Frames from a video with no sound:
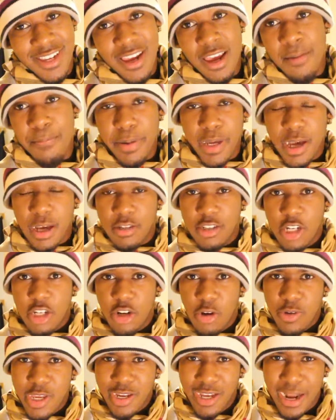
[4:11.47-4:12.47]
Because you
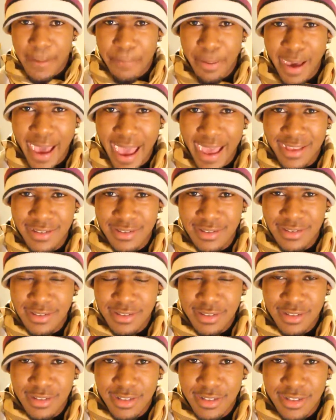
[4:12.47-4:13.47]
know you're gonna pass.
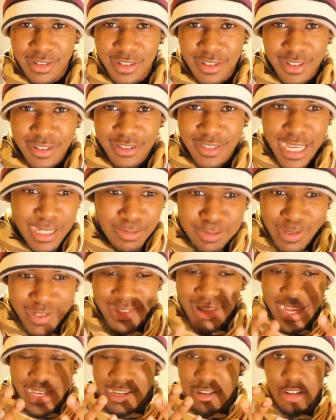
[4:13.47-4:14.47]
That's what it's
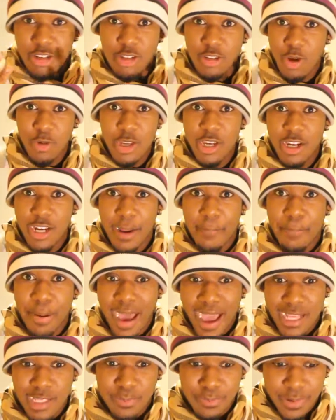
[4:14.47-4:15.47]
like. You just know you're gonna
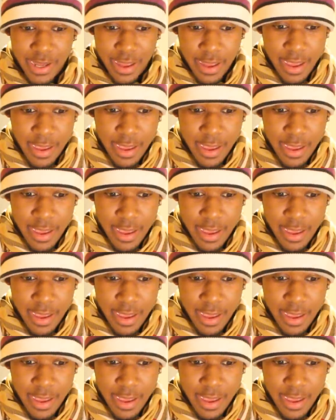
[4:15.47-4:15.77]
pass, but